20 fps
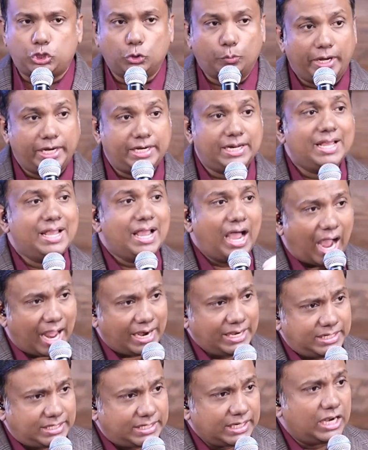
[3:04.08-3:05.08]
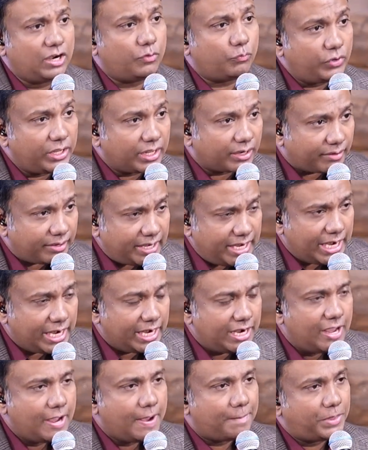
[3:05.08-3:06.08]
to it until we
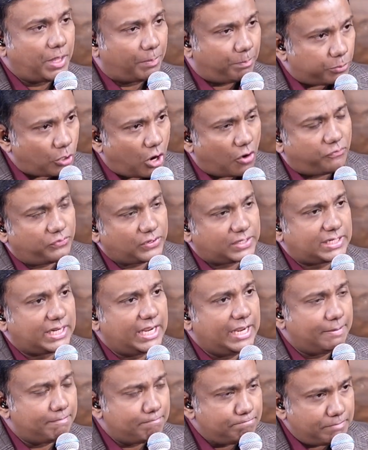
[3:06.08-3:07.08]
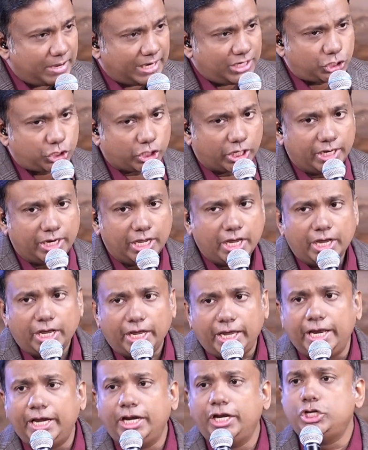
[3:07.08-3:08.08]
read the prophecy mentioned
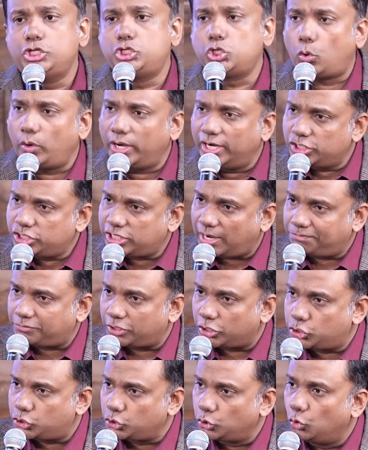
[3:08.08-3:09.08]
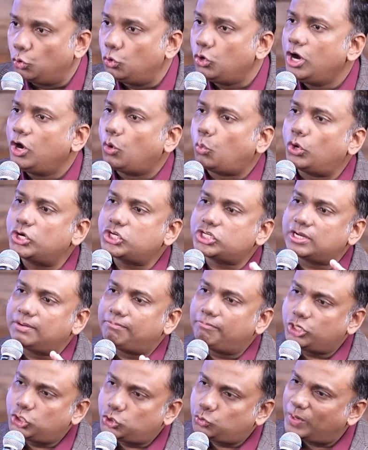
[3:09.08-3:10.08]
in Joel chapter 2, verse
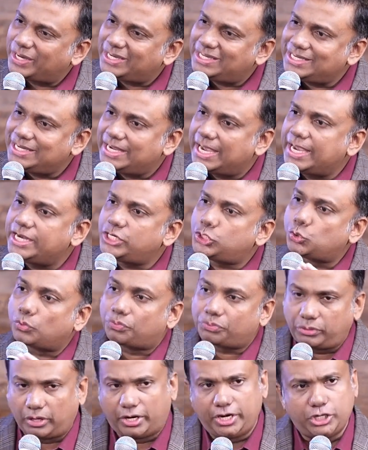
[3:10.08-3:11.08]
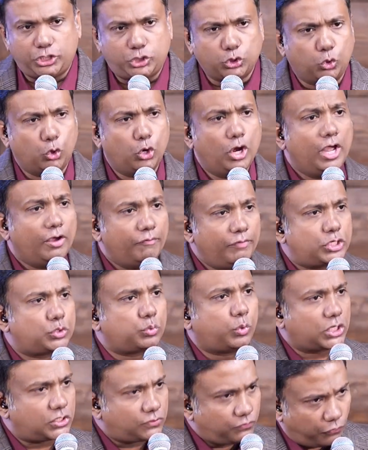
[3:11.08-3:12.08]
number 28 to 32,
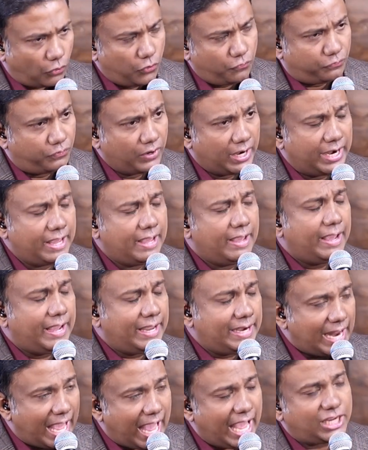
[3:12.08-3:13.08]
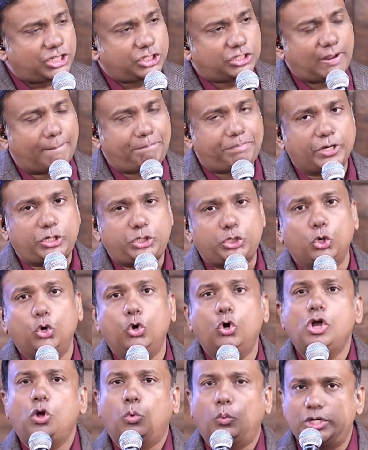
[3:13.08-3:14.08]
which was fulfilled in Acts chapter
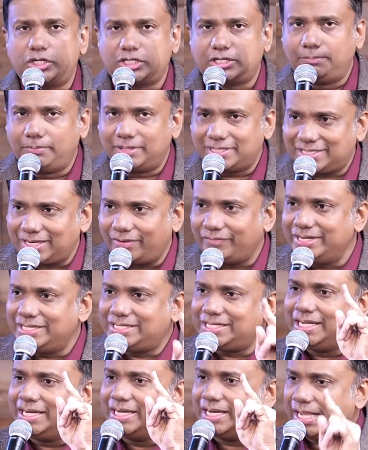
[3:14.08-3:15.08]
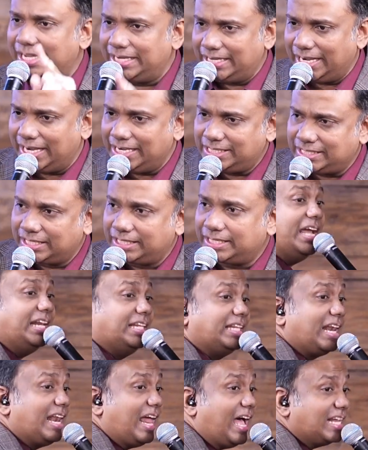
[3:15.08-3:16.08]
2, verse number 17 and 18.
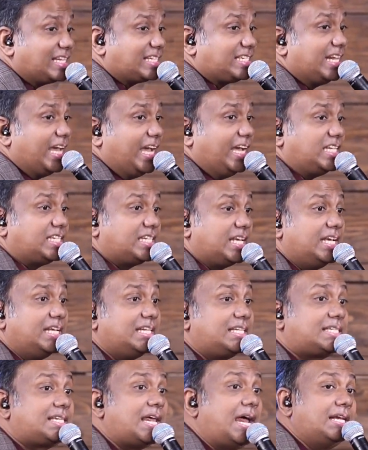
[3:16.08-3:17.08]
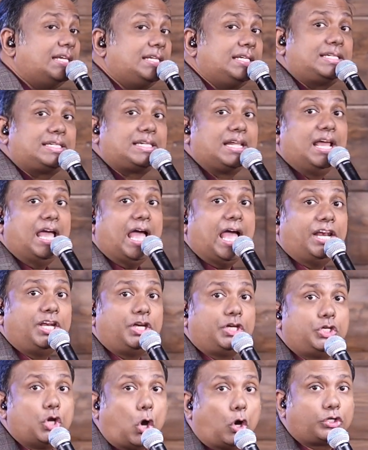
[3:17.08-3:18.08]
In the last days, sons
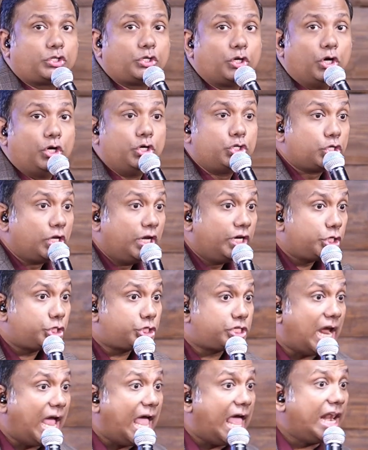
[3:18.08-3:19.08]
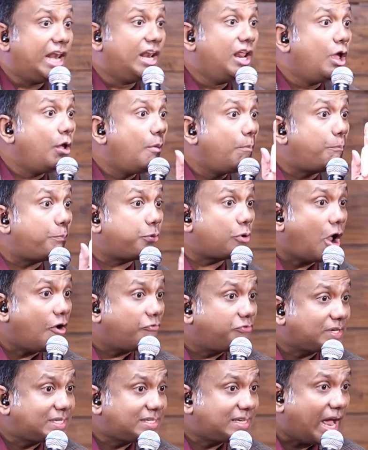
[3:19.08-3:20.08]
and daughters shall
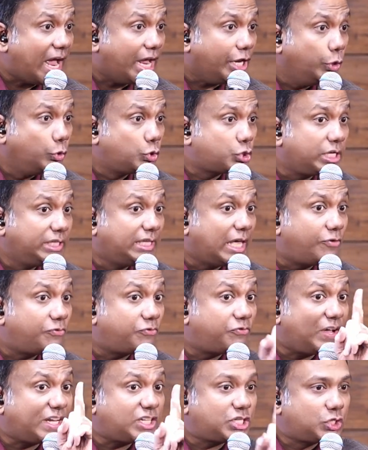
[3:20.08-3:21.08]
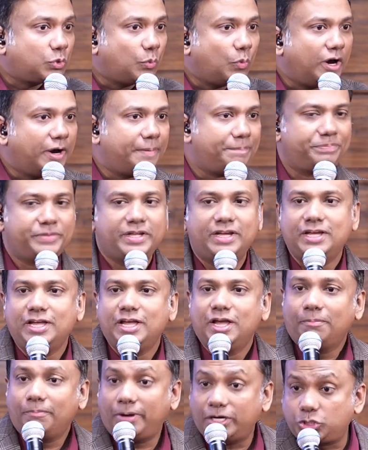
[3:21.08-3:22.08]
prophesy. You see that first word?
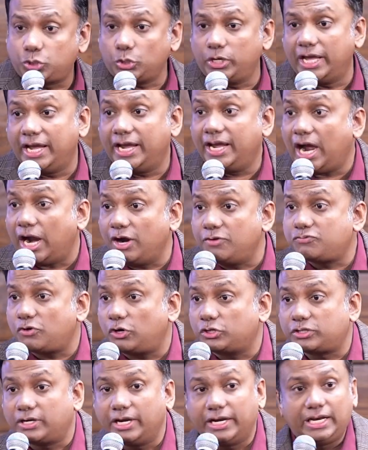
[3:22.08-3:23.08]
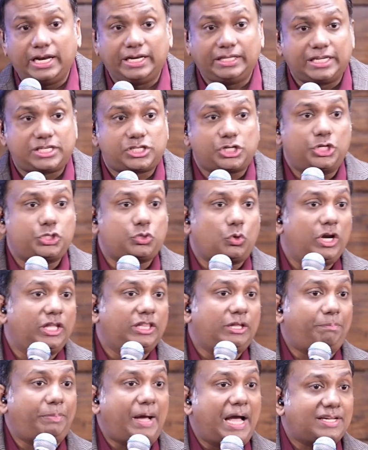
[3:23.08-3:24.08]
But today, unfortunately, in the church,
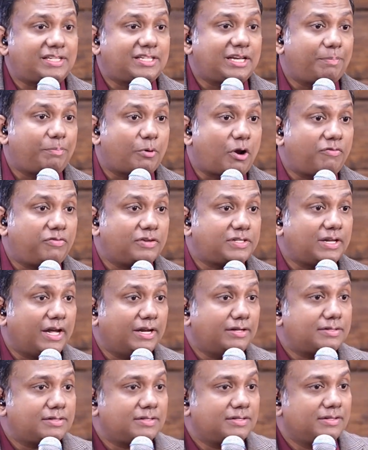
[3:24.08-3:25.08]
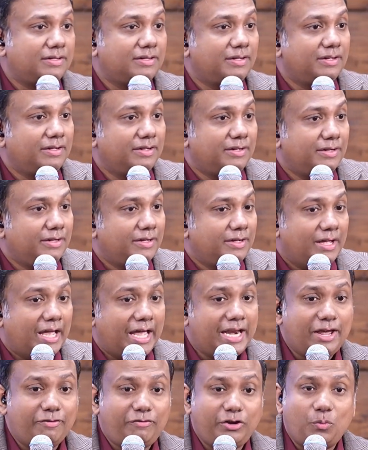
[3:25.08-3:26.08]
only the pastor prophesies.
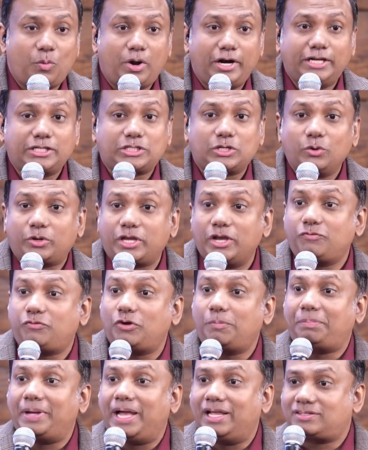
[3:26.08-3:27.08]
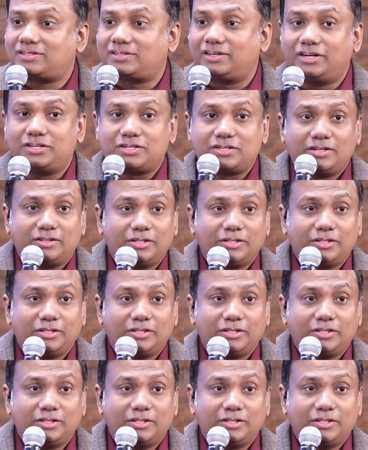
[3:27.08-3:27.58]
And everyone is looking for pastors.